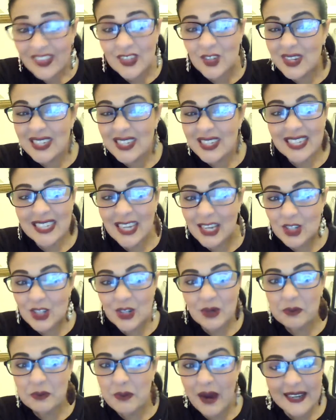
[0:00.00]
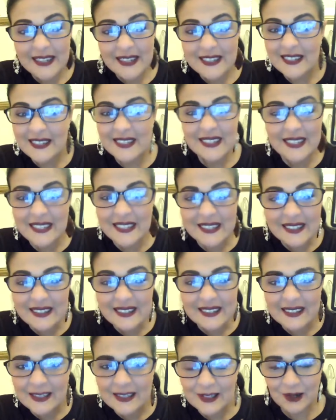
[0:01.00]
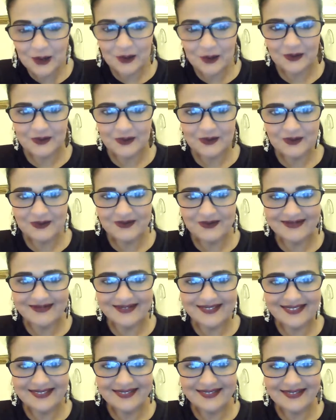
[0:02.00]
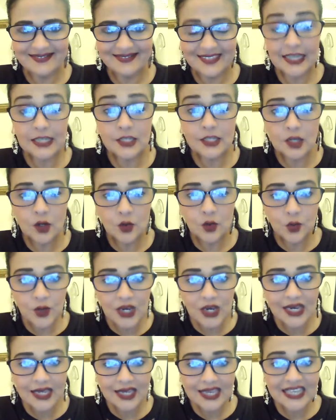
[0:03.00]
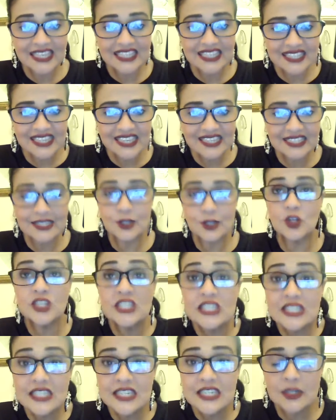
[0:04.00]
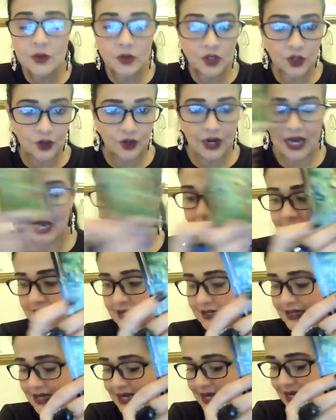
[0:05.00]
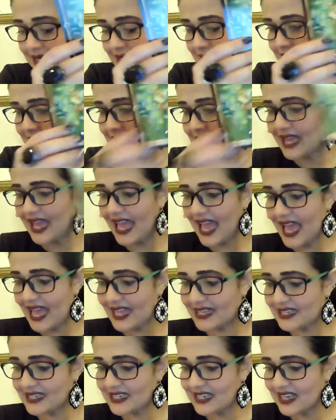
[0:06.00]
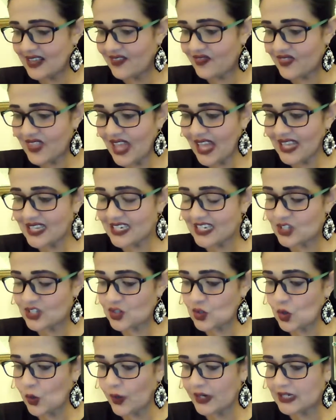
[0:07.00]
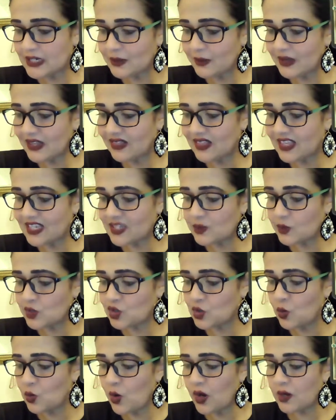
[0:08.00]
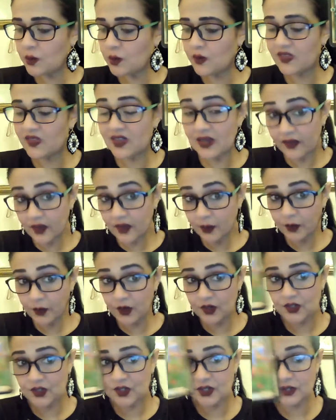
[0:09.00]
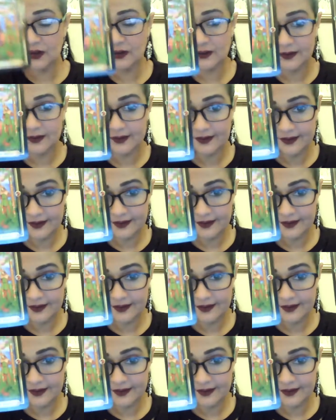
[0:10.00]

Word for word: that you can touch, bite, eat, you know. It really exists. You can see it with your eyes. And that is going to be this which you wanted with the other person.